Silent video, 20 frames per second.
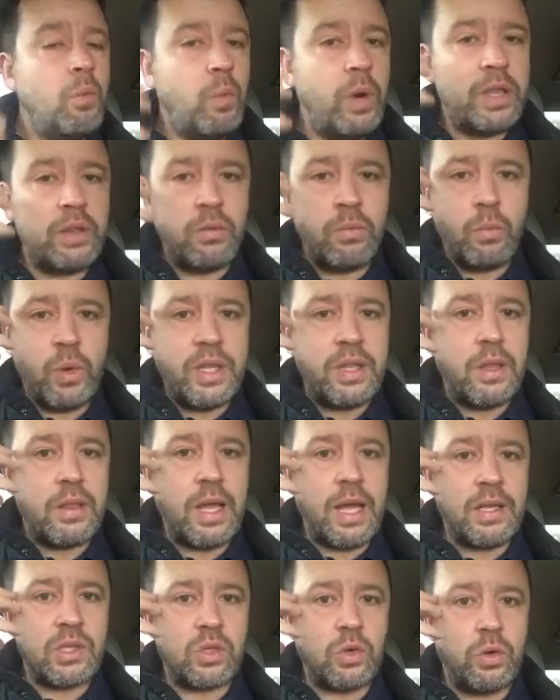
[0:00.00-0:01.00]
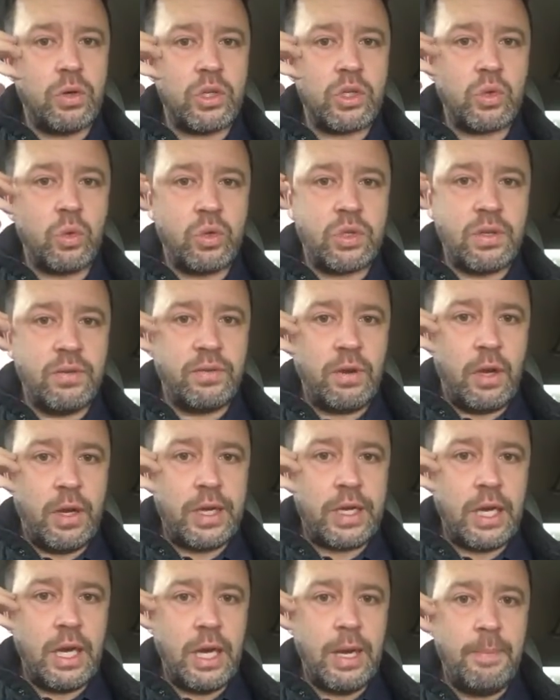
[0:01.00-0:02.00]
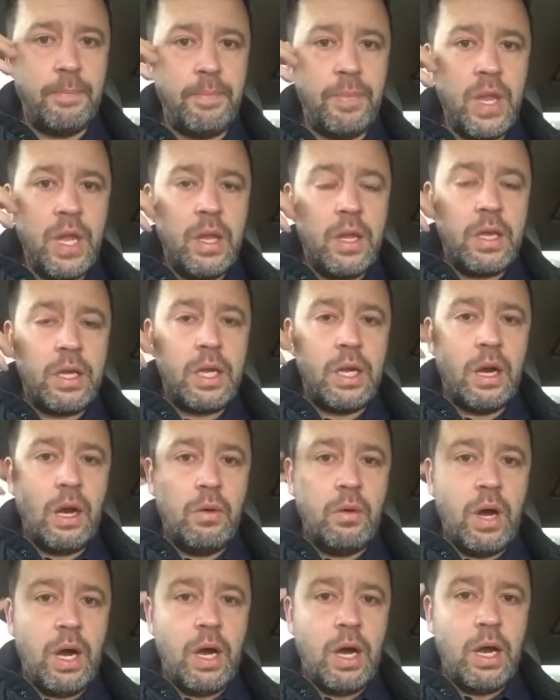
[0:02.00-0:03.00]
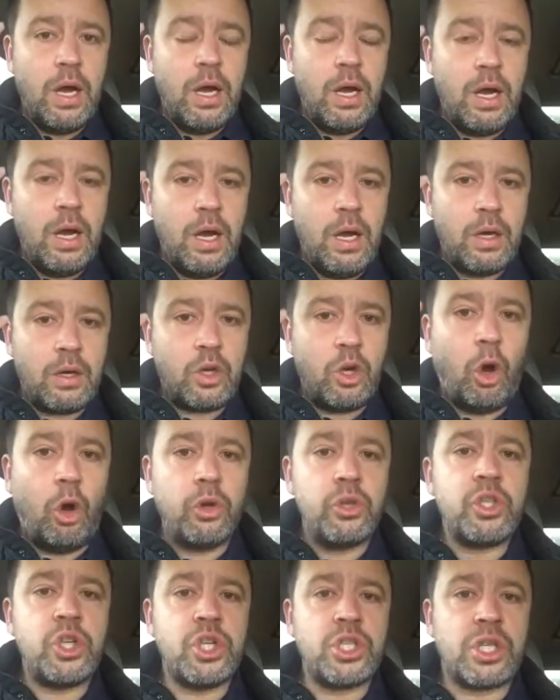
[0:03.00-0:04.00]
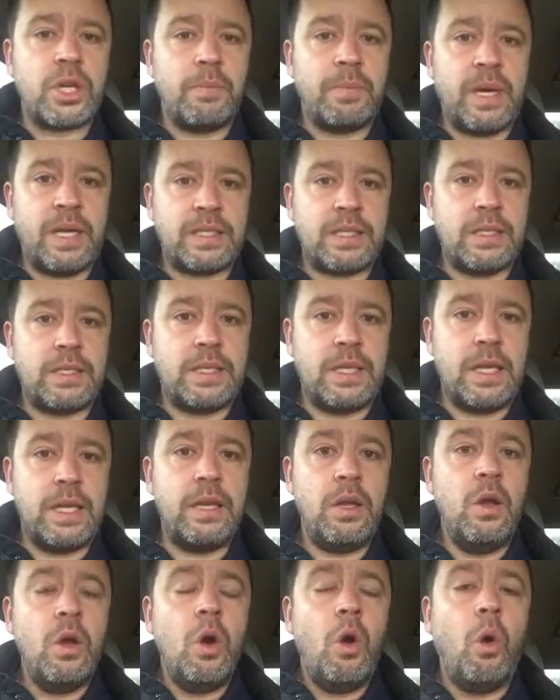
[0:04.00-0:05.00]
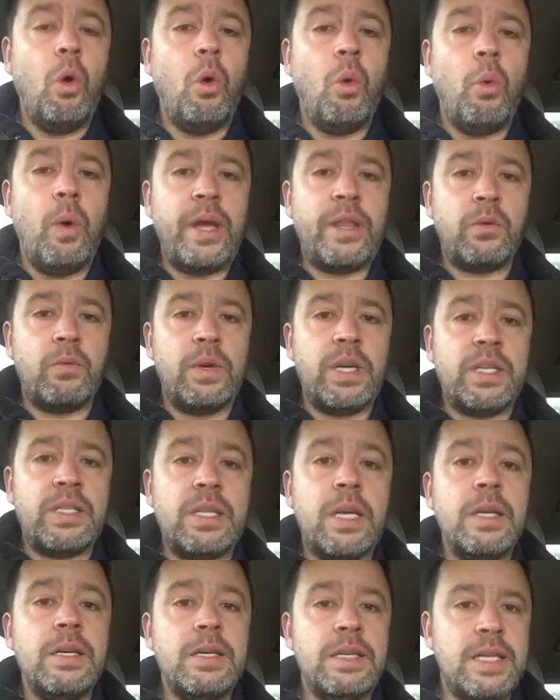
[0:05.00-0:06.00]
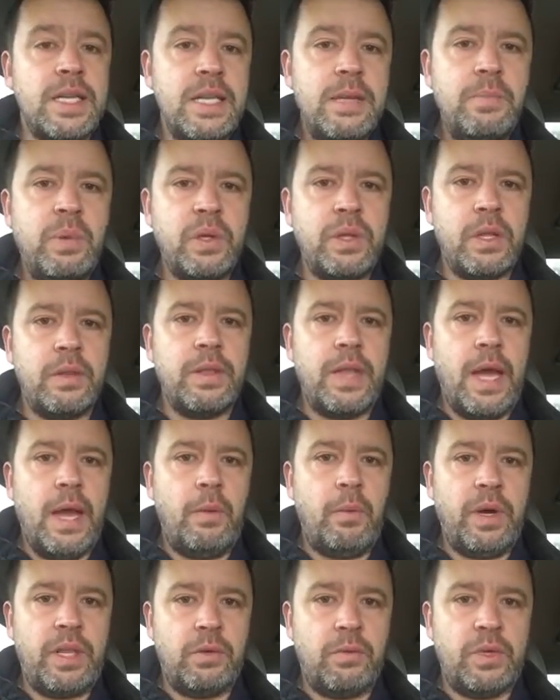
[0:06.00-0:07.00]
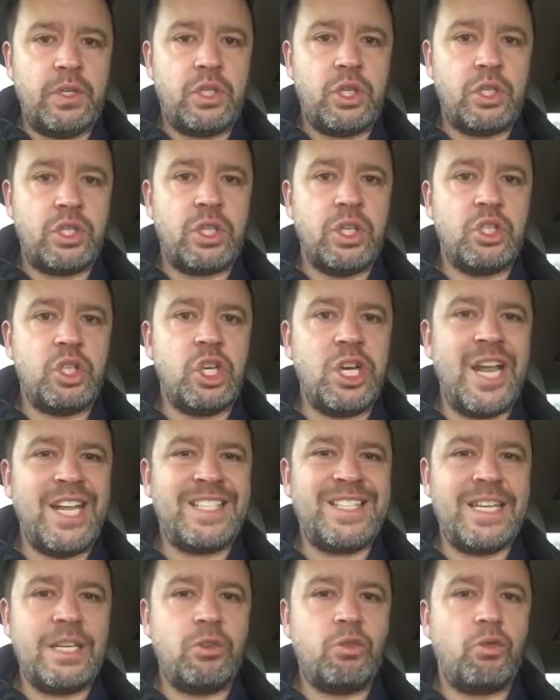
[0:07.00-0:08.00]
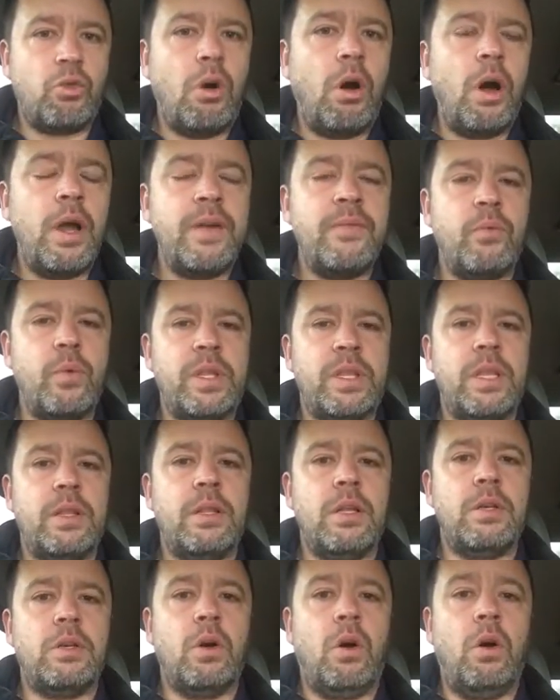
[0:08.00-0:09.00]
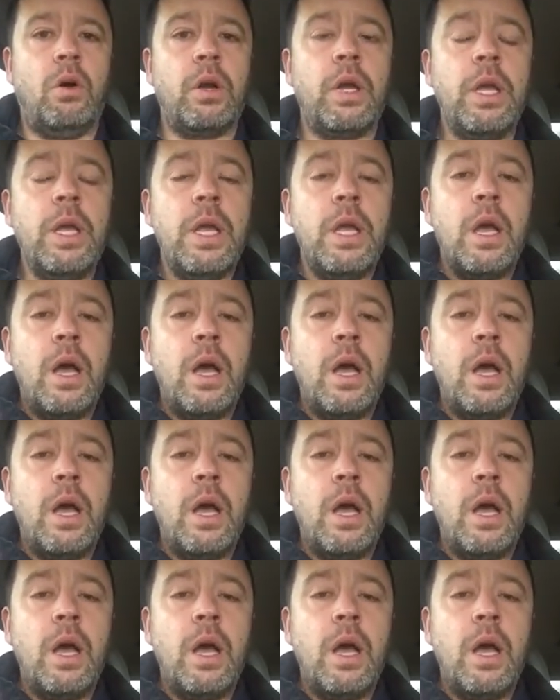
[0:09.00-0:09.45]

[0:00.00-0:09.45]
whether that's on a sort of like you know, a conscious capacity, or whether it's deeper than that, whether it's just a genetic drive within the dog,